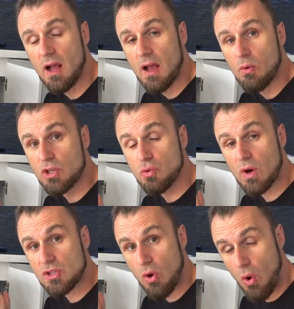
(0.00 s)
which
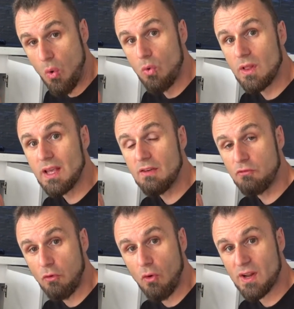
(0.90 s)
was only
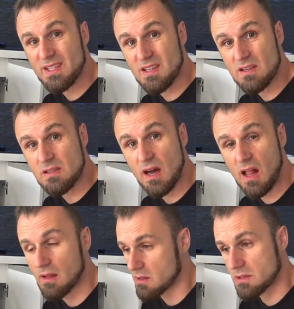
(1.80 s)

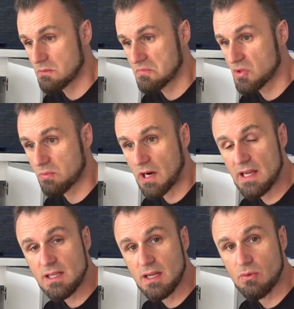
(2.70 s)
$46.
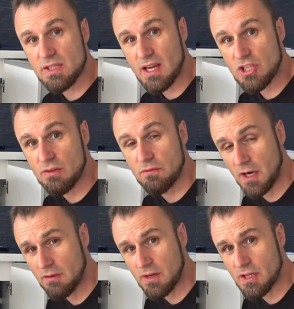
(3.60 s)
Surprisingly, it was actually
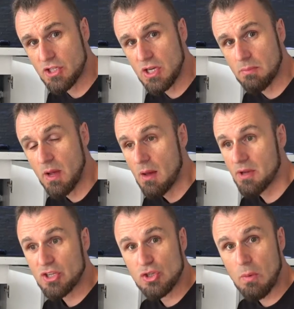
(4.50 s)
very, very cheap
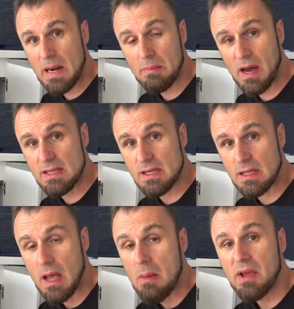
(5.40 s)
because nobody buys it,
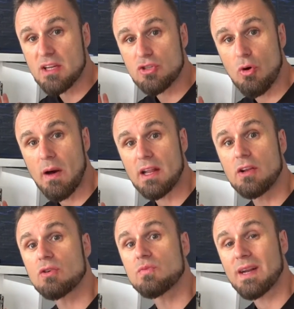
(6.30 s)
because nobody
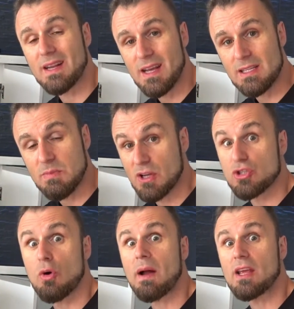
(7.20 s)
knows what it is, because
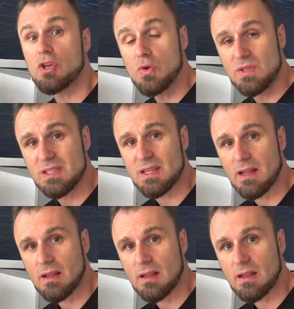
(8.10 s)
nobody uses it.